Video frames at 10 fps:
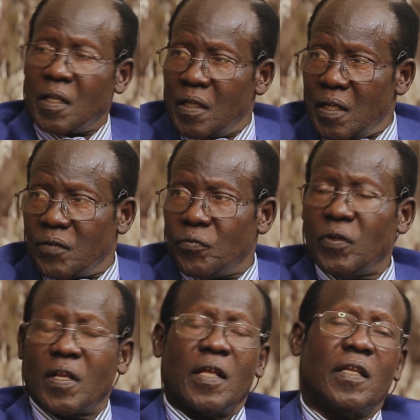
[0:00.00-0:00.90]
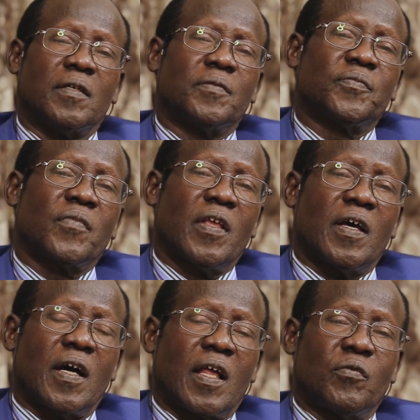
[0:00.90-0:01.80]
grateful really,
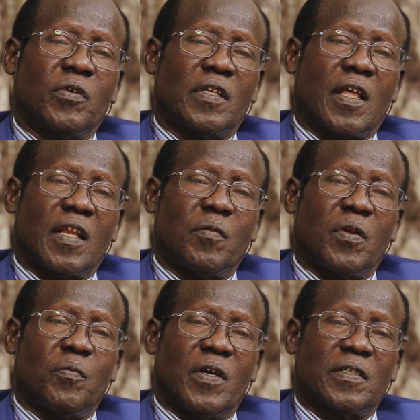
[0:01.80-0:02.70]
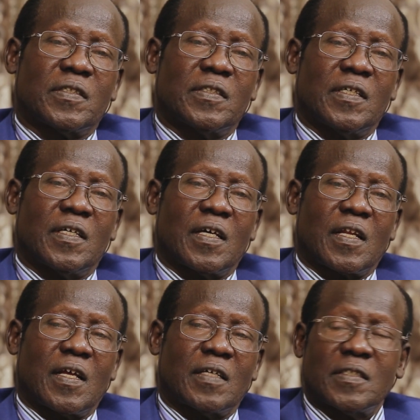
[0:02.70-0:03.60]
are doing their level best. They are
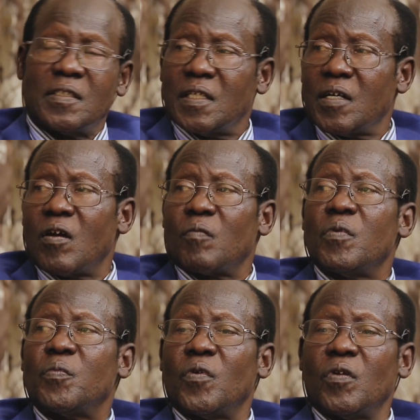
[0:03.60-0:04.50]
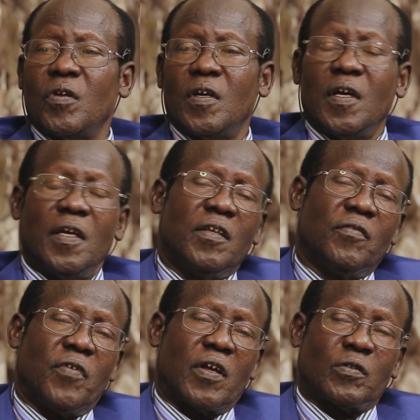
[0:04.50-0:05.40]
assisting our people
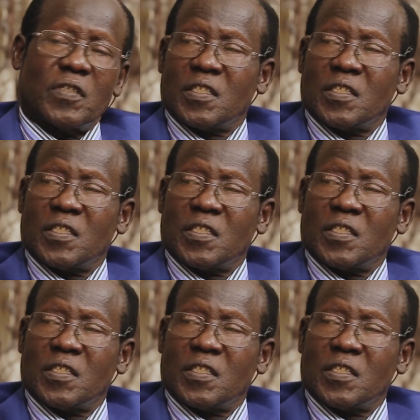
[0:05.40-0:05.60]
in various